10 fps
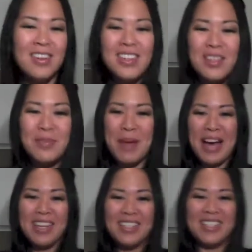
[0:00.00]
at this
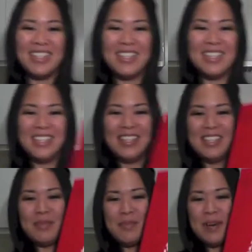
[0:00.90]
packaging. Look at
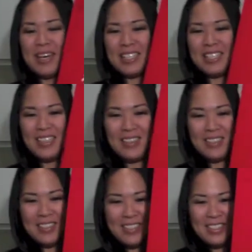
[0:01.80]
this box here.
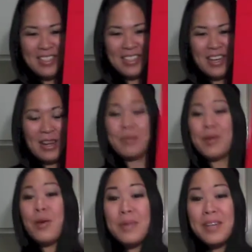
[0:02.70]
I'll be
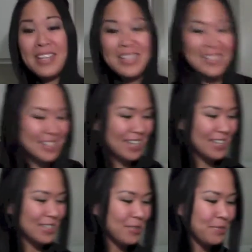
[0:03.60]
opening it in a second.